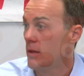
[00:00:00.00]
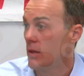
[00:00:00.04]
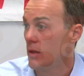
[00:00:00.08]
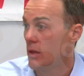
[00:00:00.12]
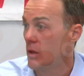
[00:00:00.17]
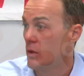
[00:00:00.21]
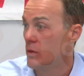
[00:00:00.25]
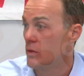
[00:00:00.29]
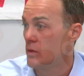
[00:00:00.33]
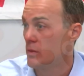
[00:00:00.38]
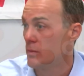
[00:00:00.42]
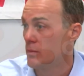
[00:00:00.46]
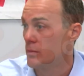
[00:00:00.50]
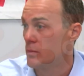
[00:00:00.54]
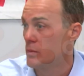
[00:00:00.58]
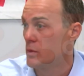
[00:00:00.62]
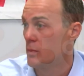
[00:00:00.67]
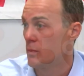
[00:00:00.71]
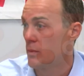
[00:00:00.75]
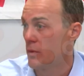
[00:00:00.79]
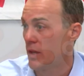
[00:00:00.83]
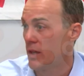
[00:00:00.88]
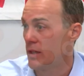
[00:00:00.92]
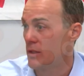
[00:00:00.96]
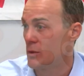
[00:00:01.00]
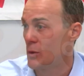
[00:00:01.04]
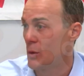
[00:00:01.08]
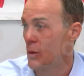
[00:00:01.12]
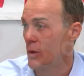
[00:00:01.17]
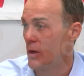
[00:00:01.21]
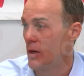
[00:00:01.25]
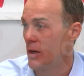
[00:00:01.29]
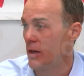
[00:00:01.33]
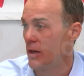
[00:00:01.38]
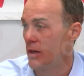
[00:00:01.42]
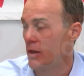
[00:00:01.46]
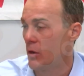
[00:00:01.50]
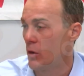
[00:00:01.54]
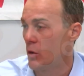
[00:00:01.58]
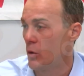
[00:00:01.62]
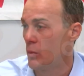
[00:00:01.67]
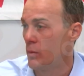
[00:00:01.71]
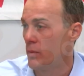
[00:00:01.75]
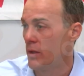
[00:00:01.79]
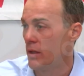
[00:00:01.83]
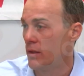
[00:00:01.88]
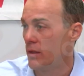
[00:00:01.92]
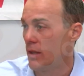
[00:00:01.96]
you know some some things going on at
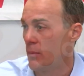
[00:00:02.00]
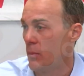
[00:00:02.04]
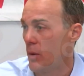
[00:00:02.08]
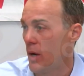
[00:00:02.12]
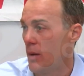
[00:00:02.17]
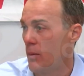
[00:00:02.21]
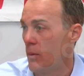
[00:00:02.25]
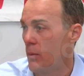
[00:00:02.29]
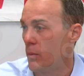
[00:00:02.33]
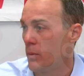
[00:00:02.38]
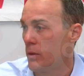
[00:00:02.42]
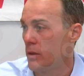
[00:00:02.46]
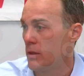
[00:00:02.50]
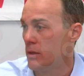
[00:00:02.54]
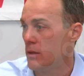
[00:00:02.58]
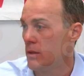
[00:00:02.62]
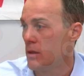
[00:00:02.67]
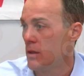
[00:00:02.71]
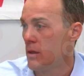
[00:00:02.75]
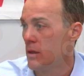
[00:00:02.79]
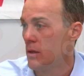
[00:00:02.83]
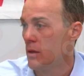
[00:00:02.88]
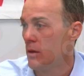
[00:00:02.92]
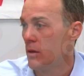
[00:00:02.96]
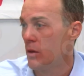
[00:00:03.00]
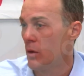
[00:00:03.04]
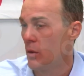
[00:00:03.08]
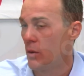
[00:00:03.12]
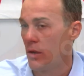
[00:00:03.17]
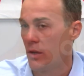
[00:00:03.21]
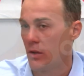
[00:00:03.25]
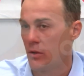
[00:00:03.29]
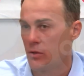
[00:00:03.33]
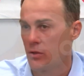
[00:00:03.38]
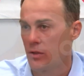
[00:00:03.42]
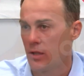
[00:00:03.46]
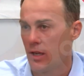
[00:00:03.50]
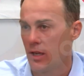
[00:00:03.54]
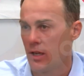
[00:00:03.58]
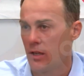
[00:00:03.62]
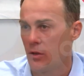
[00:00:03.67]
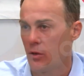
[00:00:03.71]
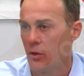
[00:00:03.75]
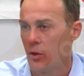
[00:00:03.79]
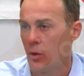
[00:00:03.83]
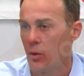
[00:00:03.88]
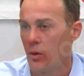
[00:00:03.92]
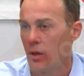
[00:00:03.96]
home that they probably don't
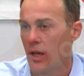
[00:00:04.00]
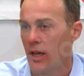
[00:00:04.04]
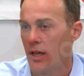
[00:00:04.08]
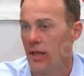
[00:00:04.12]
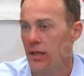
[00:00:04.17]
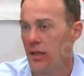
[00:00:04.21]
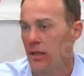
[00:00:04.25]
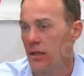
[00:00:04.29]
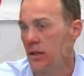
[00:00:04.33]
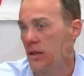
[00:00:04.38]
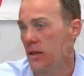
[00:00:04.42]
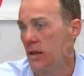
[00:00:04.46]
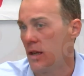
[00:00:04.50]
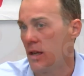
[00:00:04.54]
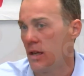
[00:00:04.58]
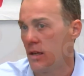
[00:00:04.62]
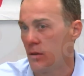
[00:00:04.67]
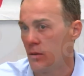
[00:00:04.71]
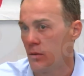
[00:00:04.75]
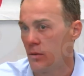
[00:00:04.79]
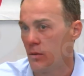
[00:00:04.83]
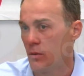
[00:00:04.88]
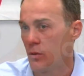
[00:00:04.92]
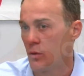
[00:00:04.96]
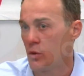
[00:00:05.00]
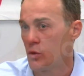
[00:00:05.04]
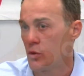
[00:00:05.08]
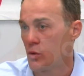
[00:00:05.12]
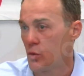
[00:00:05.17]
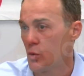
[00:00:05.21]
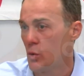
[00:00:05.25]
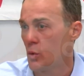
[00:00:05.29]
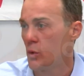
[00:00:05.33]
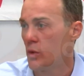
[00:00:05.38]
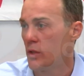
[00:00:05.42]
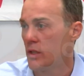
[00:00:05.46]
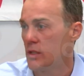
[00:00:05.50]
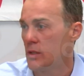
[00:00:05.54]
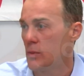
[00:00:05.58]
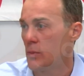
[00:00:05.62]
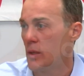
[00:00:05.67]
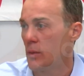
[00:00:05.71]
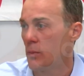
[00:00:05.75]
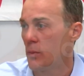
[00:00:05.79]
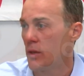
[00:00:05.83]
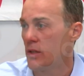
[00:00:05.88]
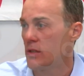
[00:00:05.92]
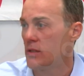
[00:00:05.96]
understand or don't like, and and school needs to
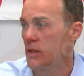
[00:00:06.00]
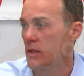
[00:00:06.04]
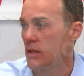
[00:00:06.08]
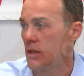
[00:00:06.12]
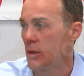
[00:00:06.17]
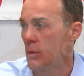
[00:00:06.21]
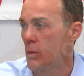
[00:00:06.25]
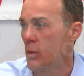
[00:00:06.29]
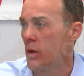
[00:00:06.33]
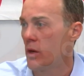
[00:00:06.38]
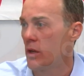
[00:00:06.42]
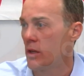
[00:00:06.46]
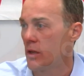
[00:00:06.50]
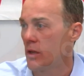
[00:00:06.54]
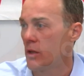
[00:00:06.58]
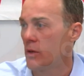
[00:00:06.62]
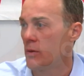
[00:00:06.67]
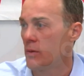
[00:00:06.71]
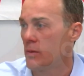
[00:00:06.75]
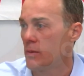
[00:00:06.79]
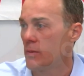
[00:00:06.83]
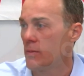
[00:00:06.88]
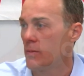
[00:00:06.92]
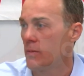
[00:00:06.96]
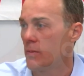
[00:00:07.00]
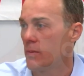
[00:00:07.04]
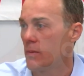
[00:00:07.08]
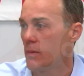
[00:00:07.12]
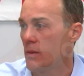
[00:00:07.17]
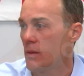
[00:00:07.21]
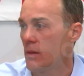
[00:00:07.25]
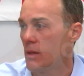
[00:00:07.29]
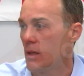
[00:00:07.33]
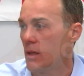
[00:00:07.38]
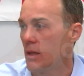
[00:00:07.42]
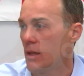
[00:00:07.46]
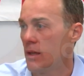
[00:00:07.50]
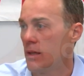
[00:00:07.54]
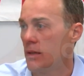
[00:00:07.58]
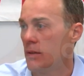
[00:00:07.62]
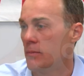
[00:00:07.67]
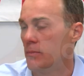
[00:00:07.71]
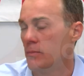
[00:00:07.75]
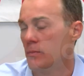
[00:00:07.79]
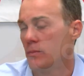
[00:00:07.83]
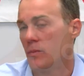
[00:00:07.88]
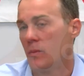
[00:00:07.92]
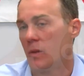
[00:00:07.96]
be a place that they want to go,
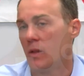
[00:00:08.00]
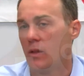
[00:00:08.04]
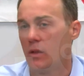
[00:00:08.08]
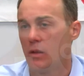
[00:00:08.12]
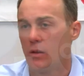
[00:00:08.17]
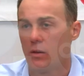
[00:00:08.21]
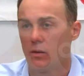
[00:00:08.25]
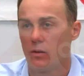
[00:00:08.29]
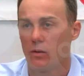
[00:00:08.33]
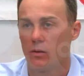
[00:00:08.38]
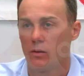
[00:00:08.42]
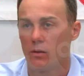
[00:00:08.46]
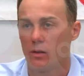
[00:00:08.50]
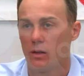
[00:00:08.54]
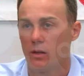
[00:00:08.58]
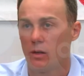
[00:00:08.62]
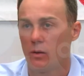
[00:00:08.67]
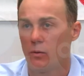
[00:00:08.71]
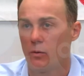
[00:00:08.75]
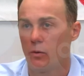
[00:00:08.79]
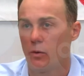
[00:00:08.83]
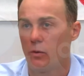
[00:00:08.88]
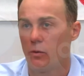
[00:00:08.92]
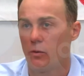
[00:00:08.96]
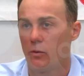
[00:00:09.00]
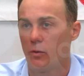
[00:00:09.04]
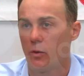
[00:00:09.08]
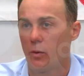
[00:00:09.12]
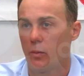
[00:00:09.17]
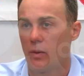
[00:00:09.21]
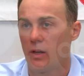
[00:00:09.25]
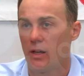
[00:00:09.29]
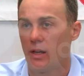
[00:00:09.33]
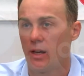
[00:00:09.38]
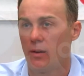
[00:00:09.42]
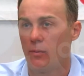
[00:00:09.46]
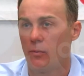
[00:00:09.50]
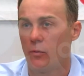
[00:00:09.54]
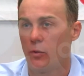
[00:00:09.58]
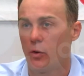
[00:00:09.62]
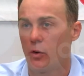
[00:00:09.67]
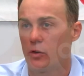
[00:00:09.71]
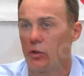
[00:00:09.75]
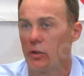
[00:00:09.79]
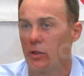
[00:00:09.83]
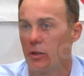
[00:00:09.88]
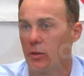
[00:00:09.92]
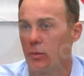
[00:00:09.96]
and you know for for me I'm
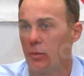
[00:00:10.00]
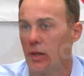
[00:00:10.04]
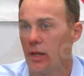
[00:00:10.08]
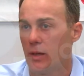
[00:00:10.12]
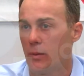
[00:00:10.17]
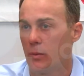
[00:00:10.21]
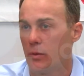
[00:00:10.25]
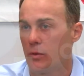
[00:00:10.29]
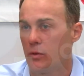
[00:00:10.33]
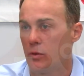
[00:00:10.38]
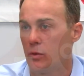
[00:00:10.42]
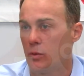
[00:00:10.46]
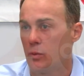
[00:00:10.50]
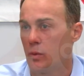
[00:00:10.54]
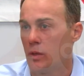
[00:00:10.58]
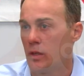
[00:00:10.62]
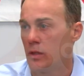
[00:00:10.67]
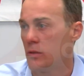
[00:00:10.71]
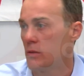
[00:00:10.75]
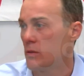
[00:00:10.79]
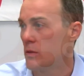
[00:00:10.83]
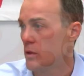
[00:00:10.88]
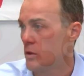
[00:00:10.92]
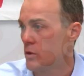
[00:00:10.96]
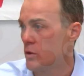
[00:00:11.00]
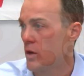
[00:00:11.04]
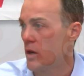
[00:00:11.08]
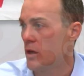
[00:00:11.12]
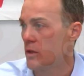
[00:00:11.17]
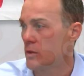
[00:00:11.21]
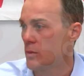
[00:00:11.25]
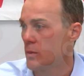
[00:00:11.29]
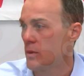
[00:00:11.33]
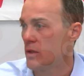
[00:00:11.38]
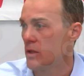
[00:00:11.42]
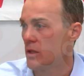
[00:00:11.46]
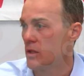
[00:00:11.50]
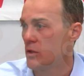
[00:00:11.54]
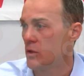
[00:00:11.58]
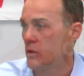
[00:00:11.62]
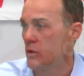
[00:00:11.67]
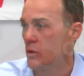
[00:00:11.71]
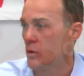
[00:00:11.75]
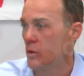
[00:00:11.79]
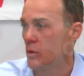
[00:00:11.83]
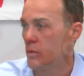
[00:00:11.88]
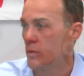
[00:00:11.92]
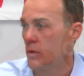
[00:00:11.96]
fortunate to be able to uh, to draw some
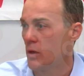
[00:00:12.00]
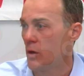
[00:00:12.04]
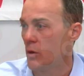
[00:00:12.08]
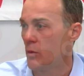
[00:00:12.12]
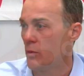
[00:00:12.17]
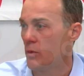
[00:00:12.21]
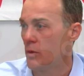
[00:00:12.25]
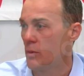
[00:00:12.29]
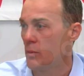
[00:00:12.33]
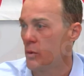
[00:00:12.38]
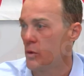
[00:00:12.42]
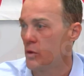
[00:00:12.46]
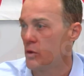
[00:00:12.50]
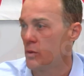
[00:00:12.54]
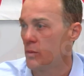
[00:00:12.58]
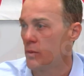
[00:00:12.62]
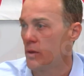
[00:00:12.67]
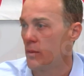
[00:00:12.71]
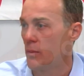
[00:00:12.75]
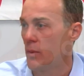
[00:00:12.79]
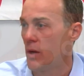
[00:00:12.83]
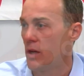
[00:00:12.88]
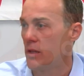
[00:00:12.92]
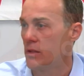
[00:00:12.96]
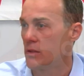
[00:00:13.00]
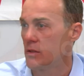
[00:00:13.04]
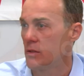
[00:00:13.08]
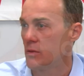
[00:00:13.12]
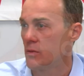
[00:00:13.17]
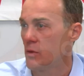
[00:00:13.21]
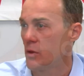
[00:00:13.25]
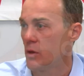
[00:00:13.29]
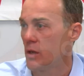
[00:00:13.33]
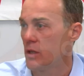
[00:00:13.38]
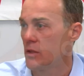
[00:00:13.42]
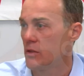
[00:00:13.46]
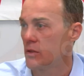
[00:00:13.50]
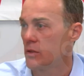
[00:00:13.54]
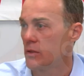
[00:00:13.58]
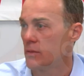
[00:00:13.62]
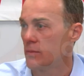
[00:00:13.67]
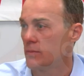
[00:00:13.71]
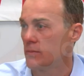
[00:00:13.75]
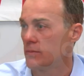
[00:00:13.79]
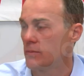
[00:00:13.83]
attention to them to hopefully push them in a positive direction.